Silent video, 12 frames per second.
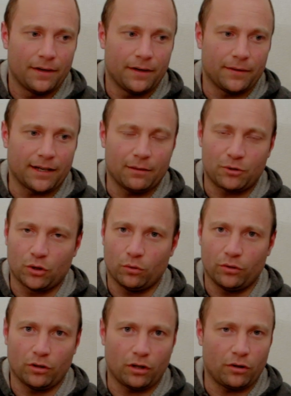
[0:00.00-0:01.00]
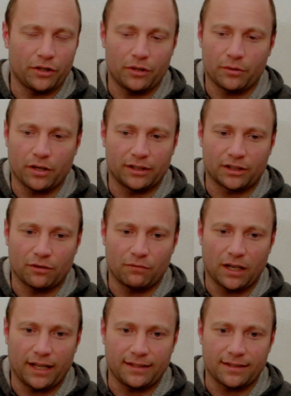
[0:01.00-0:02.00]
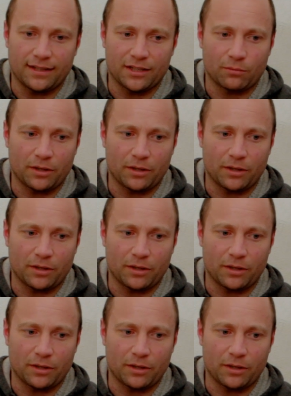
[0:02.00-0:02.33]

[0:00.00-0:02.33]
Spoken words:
Okay, I'm sure a lot of you guys can relate to this.